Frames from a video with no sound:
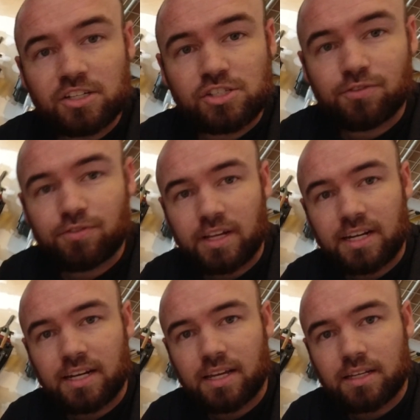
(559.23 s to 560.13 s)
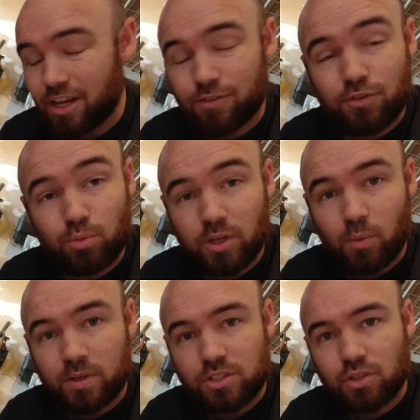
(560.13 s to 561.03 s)
just inflated it. Now, if you really
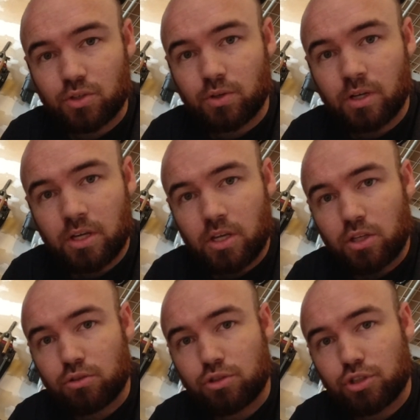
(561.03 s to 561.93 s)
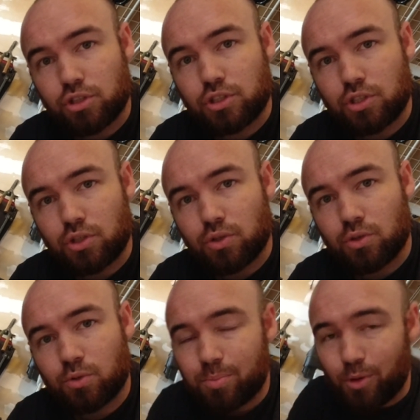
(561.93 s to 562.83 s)
want to, you should
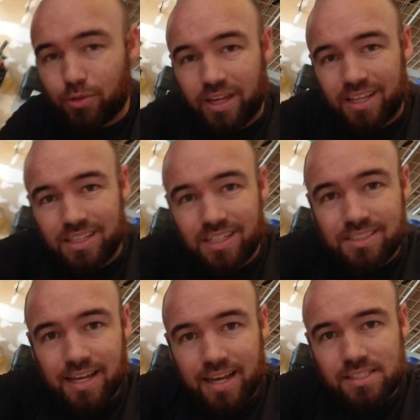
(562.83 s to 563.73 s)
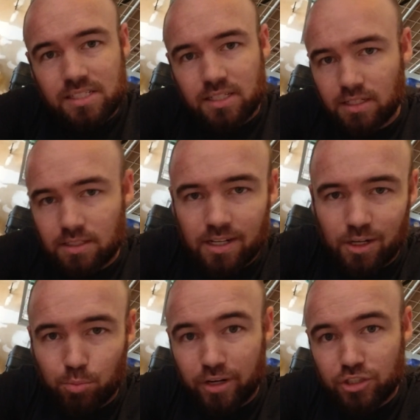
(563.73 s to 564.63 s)
do both a leak test and
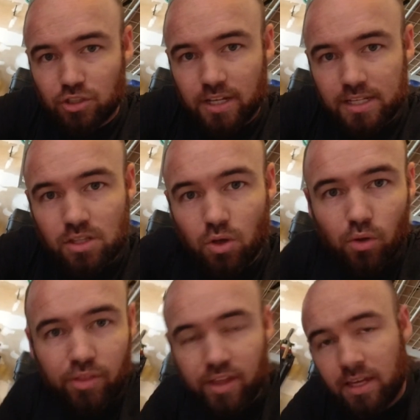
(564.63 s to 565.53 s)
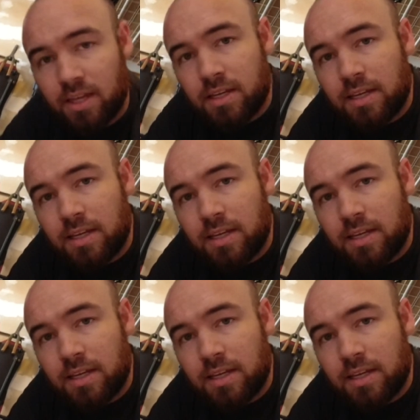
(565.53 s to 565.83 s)
kind of pressure test the whole thing.